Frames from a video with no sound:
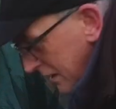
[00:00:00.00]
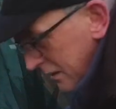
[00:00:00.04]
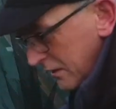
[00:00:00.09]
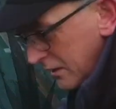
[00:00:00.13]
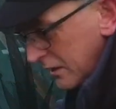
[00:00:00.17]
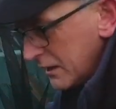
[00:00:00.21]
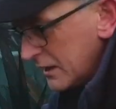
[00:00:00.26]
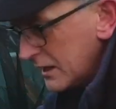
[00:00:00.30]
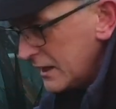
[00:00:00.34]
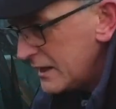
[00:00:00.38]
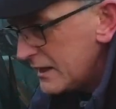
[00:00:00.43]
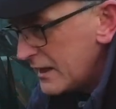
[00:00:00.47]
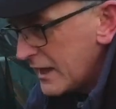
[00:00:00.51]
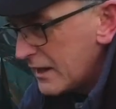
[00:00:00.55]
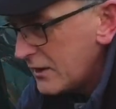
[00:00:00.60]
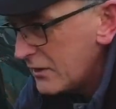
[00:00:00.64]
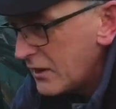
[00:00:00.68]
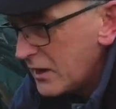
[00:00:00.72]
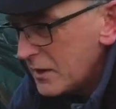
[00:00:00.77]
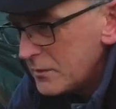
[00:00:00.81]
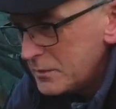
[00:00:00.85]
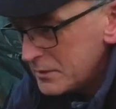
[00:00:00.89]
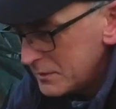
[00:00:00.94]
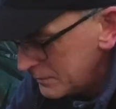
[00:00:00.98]
I'll clear that
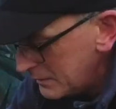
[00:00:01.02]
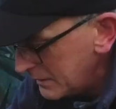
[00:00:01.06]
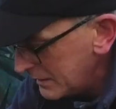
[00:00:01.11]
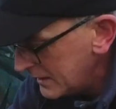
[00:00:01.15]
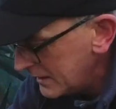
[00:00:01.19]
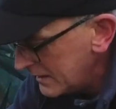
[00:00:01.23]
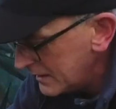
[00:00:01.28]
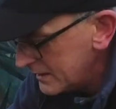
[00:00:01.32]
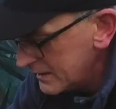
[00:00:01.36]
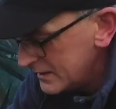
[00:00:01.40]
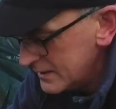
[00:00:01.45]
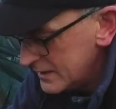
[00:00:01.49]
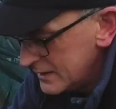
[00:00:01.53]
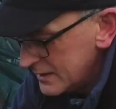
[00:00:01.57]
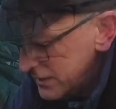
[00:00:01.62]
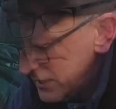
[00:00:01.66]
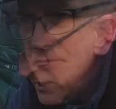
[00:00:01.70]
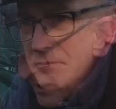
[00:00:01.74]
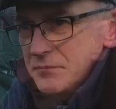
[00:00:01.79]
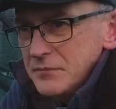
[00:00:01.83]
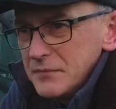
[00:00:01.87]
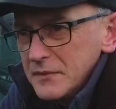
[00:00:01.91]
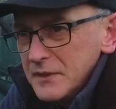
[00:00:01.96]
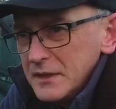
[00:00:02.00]
lot up in a minute.
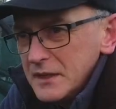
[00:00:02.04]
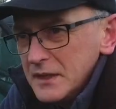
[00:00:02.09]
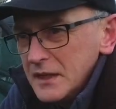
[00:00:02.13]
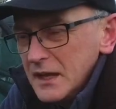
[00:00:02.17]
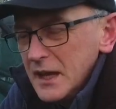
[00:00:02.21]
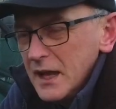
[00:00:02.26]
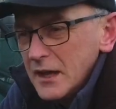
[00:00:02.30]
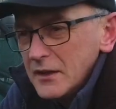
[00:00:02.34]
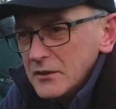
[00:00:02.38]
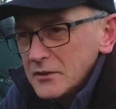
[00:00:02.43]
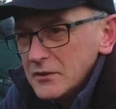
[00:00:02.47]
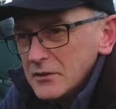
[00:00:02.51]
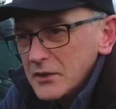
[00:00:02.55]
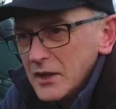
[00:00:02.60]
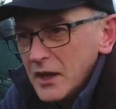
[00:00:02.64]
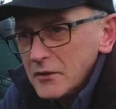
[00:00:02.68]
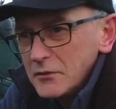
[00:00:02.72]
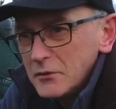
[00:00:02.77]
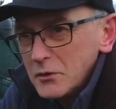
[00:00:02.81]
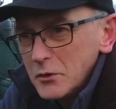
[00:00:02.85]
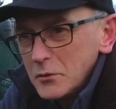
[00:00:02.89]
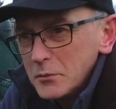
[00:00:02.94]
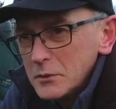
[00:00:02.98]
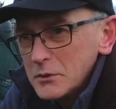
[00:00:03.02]
Yeah, as I say,
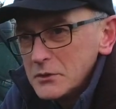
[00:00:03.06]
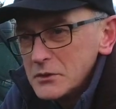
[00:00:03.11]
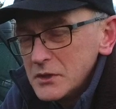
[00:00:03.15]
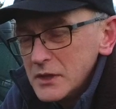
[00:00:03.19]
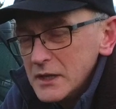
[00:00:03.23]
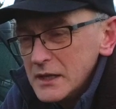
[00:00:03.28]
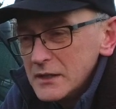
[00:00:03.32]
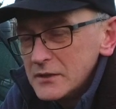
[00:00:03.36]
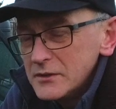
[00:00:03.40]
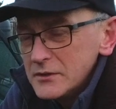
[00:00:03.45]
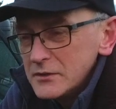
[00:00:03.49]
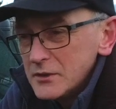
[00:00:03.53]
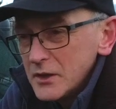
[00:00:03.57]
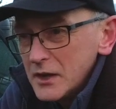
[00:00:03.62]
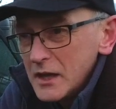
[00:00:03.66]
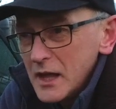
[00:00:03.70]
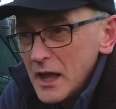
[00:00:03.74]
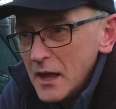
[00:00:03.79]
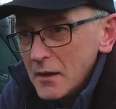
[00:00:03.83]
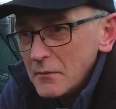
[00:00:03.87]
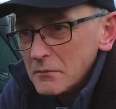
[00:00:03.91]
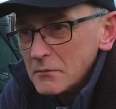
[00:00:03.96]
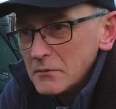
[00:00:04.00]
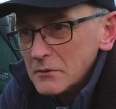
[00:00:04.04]
I've got all my seeds done
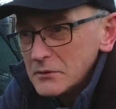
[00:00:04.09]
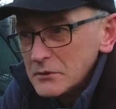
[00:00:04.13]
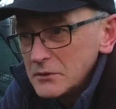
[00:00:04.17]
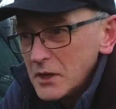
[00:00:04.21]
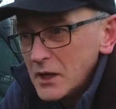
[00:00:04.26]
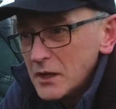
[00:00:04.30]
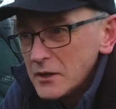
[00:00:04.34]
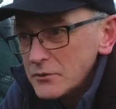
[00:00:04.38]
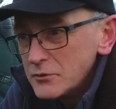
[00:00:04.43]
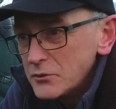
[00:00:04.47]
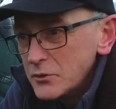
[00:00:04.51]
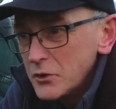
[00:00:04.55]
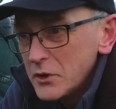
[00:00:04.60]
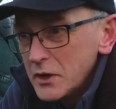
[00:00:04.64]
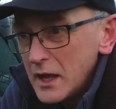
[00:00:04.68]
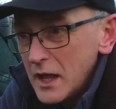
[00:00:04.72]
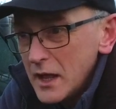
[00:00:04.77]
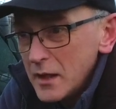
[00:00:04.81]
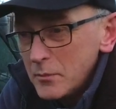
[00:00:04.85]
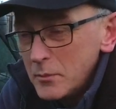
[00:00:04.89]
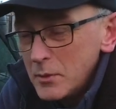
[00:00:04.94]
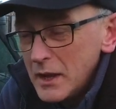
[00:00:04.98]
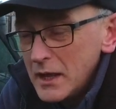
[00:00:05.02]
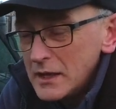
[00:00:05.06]
out. I've started drawing
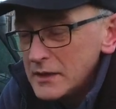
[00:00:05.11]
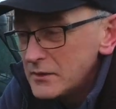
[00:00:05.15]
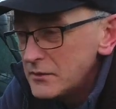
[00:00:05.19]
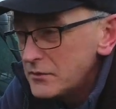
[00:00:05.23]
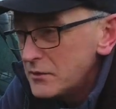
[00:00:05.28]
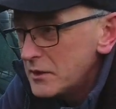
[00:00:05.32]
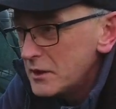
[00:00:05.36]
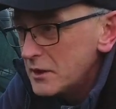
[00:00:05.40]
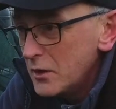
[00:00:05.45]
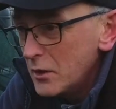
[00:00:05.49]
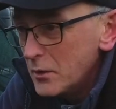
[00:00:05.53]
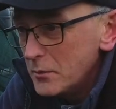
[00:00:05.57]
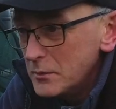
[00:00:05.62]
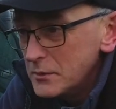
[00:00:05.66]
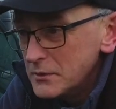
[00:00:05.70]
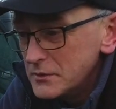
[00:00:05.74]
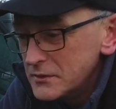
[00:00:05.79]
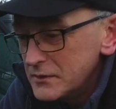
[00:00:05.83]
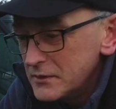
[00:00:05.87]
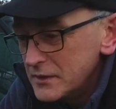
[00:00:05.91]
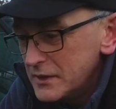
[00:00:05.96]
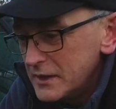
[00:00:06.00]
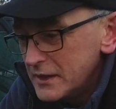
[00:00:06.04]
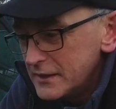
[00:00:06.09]
out plans for the
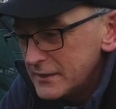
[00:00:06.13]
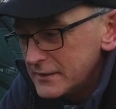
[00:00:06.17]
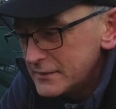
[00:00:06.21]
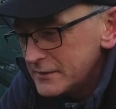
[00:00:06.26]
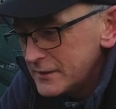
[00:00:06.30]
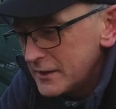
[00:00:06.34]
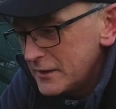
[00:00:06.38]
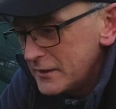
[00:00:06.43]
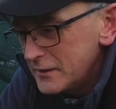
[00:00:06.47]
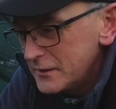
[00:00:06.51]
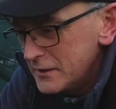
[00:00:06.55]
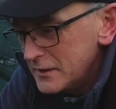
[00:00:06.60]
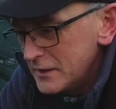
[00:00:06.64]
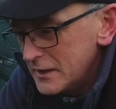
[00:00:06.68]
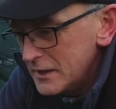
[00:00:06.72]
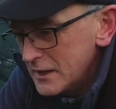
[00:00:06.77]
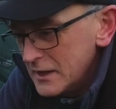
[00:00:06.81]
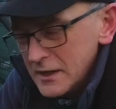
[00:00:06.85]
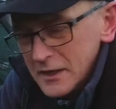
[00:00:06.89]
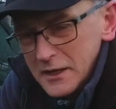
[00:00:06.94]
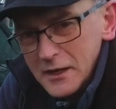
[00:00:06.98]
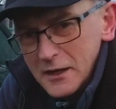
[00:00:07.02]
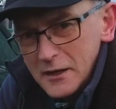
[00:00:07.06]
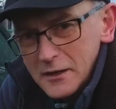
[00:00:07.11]
allotments and things. So
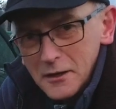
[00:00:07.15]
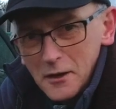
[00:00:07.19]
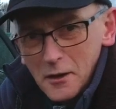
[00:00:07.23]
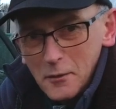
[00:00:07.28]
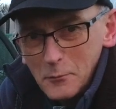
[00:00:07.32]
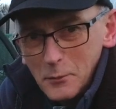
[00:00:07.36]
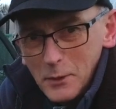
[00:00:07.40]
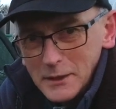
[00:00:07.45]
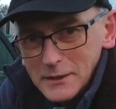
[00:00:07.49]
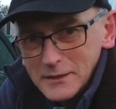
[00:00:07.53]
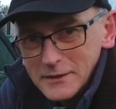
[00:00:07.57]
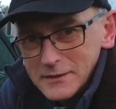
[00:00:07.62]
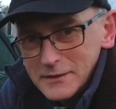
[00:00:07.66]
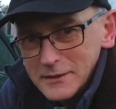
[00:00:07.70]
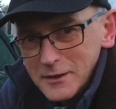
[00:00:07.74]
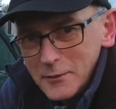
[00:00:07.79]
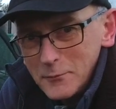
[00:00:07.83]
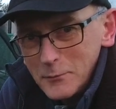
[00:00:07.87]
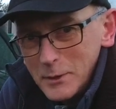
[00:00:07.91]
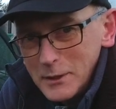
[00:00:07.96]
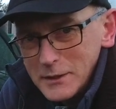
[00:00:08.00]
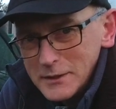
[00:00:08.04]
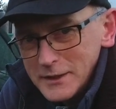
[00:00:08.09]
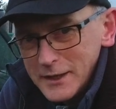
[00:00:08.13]
yeah, I can't wait
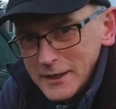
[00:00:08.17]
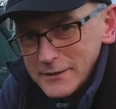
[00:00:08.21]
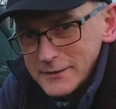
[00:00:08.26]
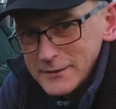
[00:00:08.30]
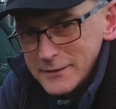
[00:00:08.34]
to get